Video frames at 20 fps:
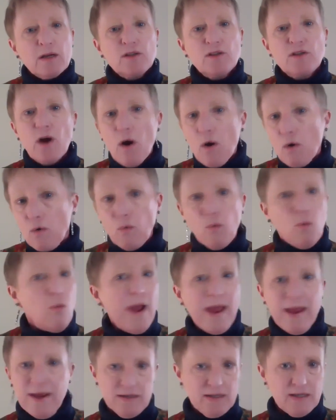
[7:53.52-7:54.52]
Don't
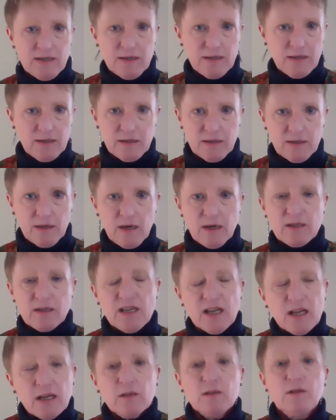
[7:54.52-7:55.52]
wait
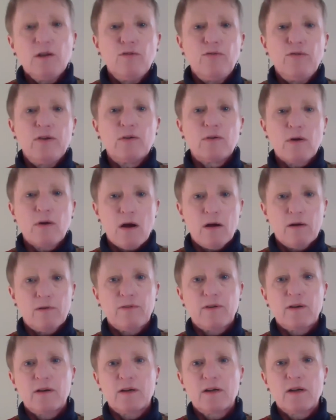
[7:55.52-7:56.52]
until you feel
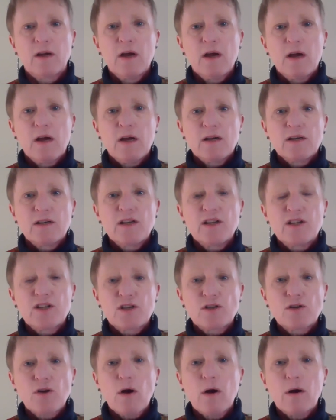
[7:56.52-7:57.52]
confident to
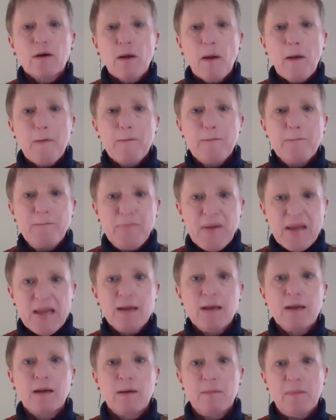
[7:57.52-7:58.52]
start
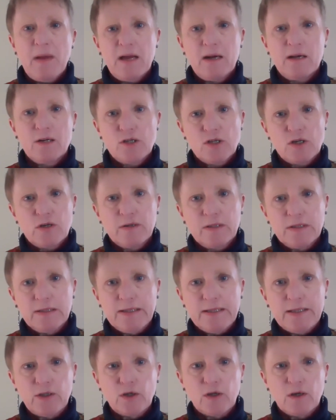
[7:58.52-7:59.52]
being a manager and
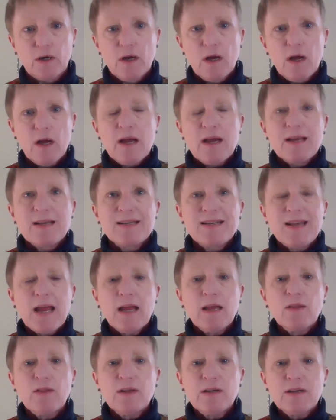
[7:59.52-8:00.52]
leader.
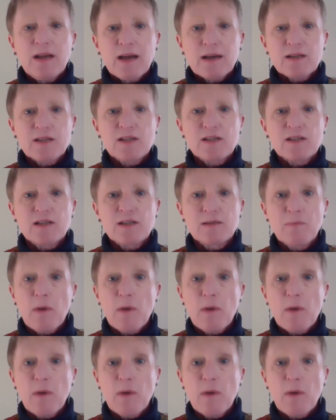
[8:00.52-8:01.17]
Take the next